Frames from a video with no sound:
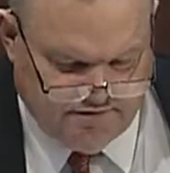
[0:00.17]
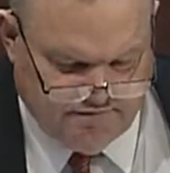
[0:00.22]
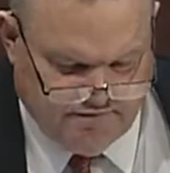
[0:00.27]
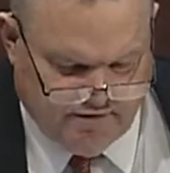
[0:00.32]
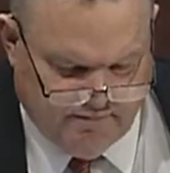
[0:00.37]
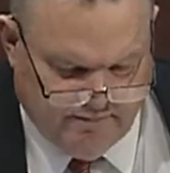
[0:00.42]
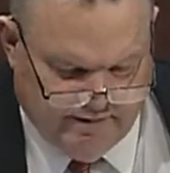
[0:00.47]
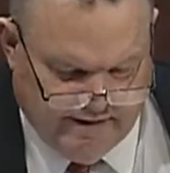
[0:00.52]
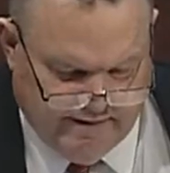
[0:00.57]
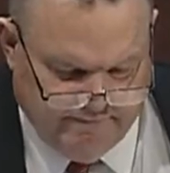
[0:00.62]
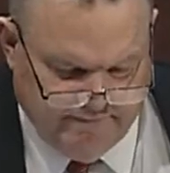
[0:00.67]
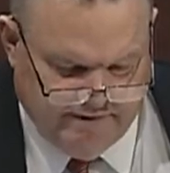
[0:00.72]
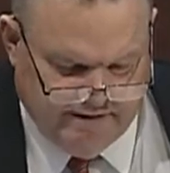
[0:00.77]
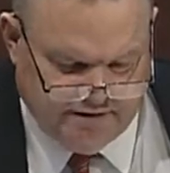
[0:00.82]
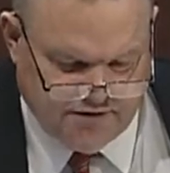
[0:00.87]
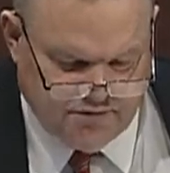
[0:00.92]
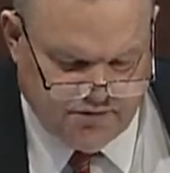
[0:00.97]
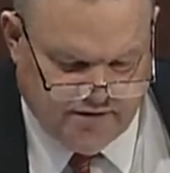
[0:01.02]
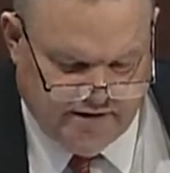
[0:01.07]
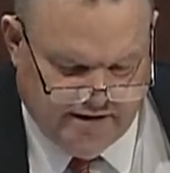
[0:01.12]
from AMVETS,
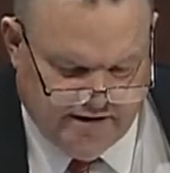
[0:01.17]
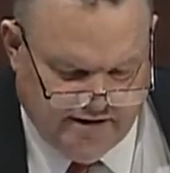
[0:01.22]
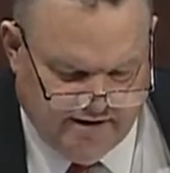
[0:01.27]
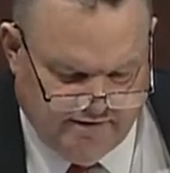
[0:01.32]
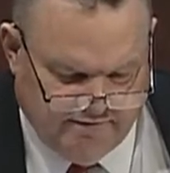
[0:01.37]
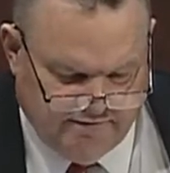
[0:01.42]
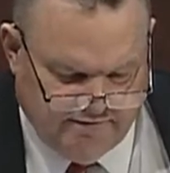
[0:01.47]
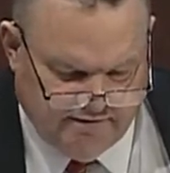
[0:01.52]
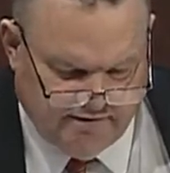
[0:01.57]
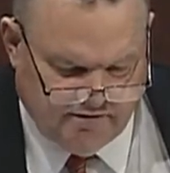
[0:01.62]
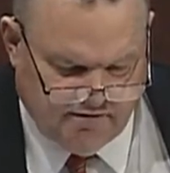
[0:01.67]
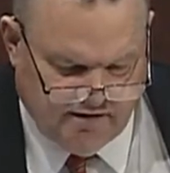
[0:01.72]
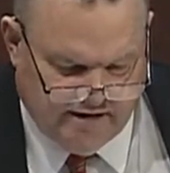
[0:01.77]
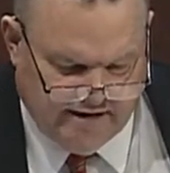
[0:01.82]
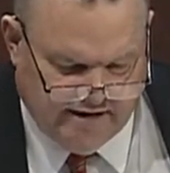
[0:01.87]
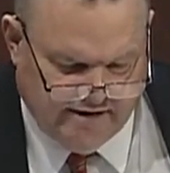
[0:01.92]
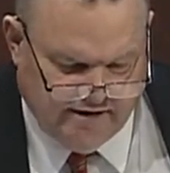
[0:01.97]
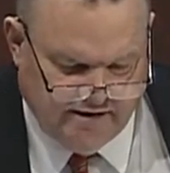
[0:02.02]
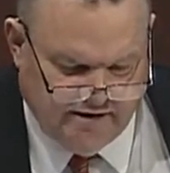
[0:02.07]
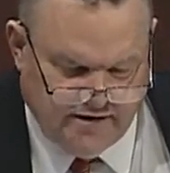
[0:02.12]
we have
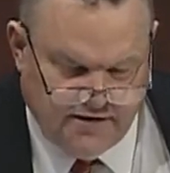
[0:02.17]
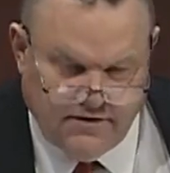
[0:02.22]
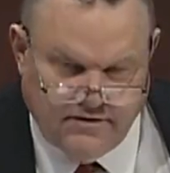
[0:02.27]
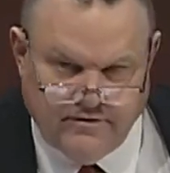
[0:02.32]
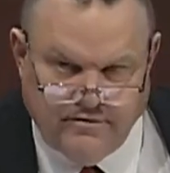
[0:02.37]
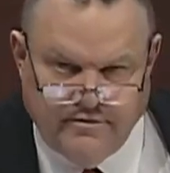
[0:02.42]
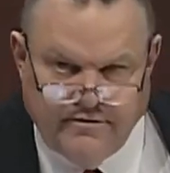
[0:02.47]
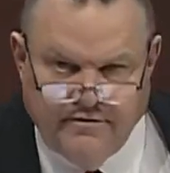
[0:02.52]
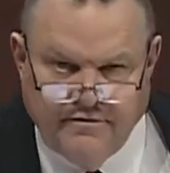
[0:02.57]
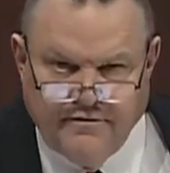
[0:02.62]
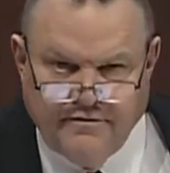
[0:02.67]
Greg Heun.